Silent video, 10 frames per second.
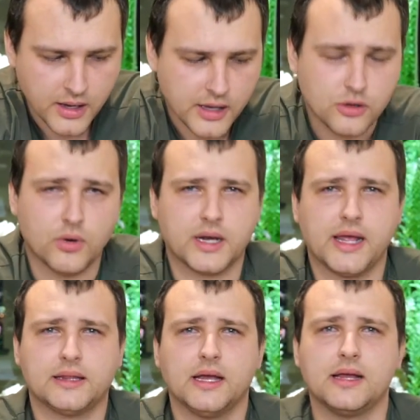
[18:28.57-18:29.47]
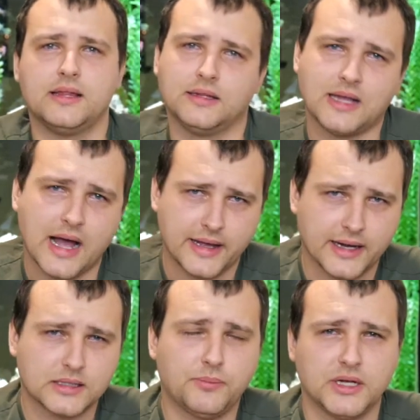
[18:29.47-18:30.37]
the
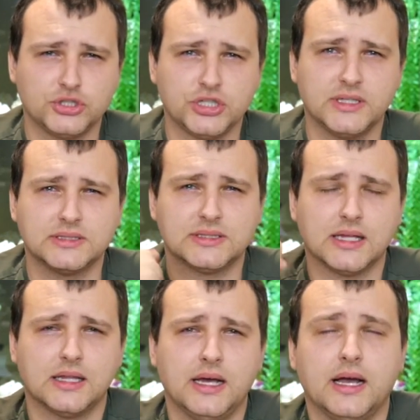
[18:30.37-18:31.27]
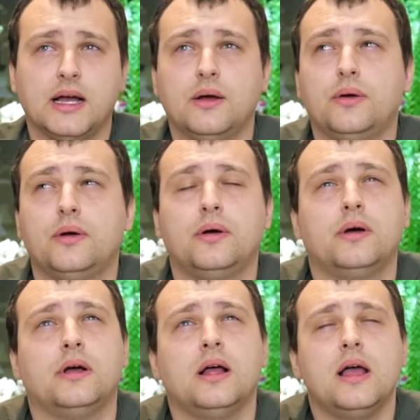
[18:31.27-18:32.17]
direct punch instantly,
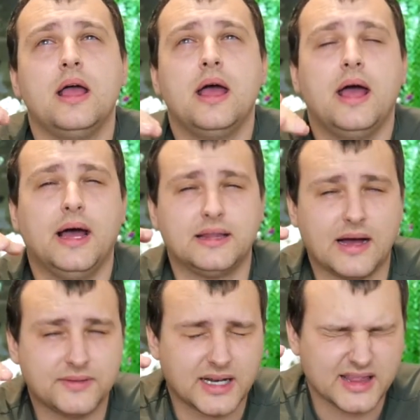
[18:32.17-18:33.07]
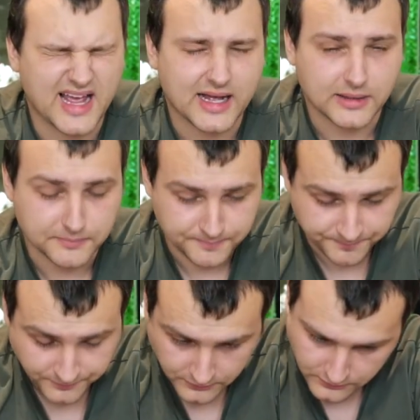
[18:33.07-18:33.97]
and after that
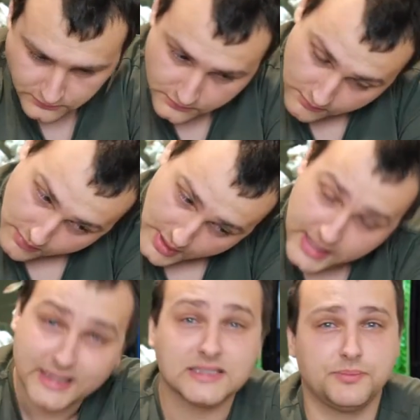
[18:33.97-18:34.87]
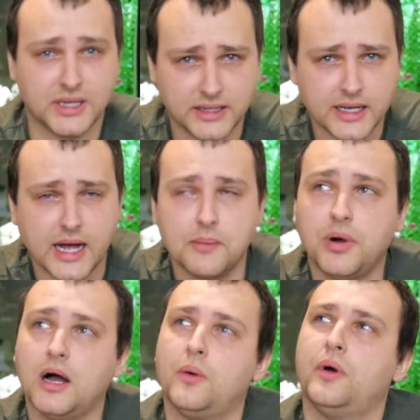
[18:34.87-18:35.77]
it is building up,
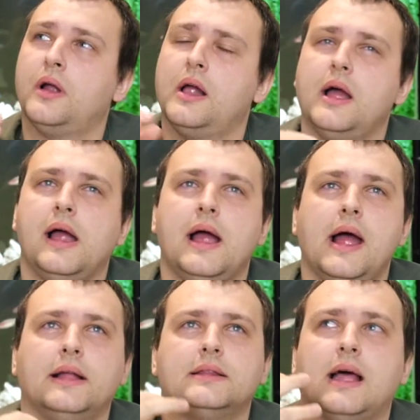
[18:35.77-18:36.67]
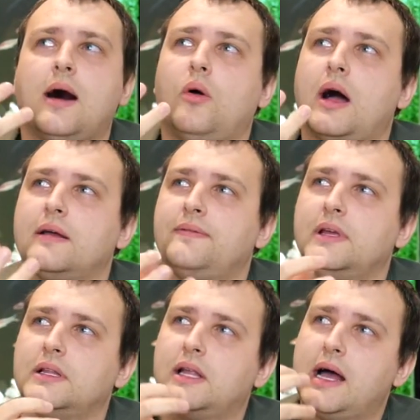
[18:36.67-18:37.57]
and now I
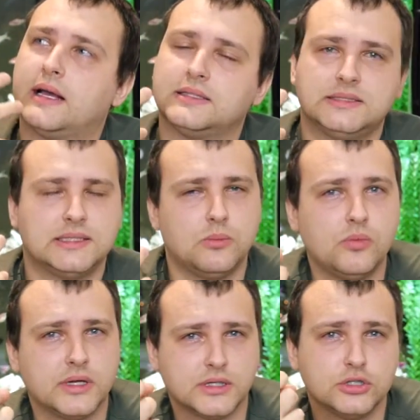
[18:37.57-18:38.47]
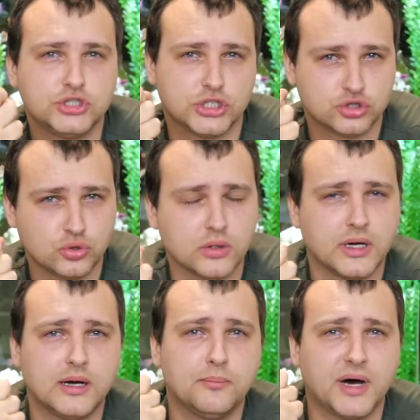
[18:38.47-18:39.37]
feel like someone just
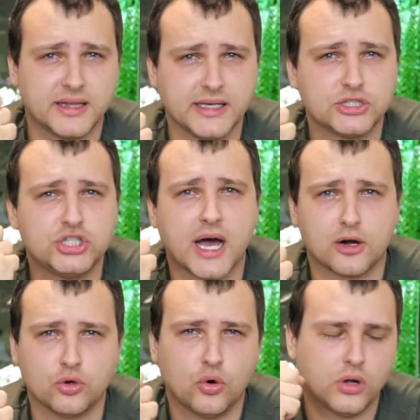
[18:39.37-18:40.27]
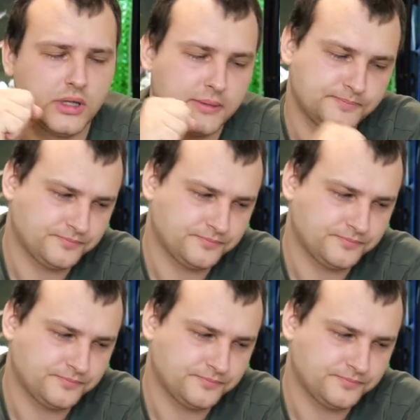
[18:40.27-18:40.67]
took burning charcoal,